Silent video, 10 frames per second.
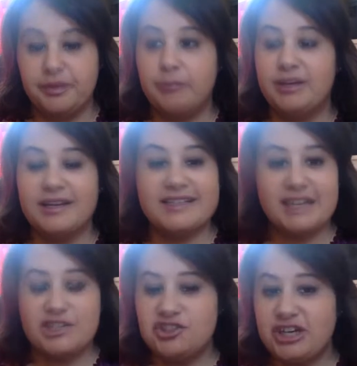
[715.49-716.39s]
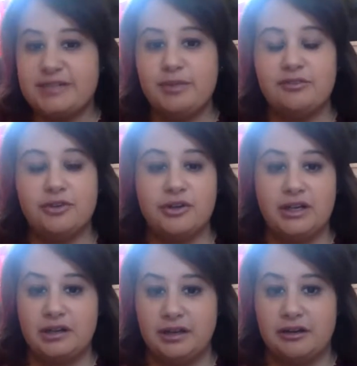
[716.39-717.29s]
because that's just meant for you to
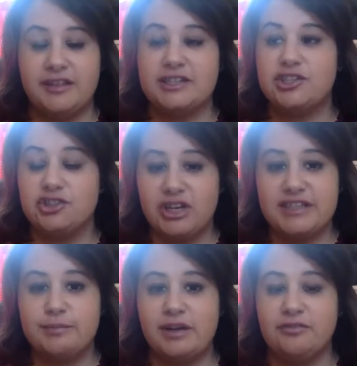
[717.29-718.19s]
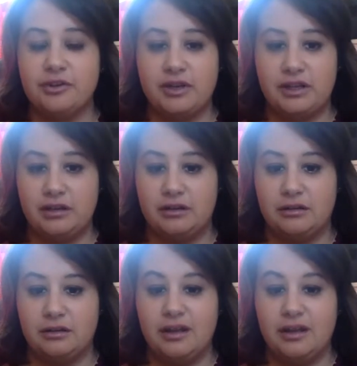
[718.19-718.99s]
clear. That's just meant for you to heal.